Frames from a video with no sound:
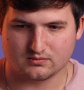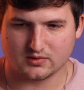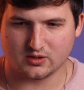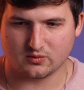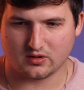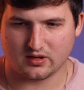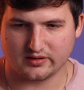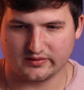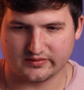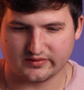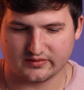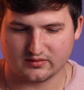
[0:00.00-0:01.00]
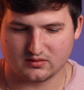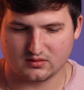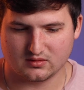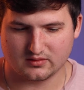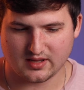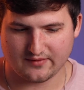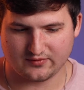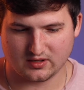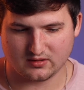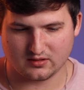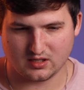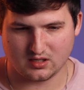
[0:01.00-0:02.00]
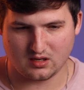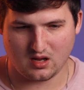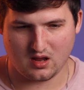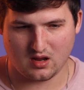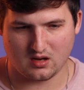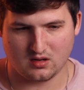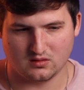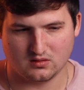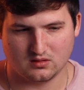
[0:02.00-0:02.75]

It was definitely a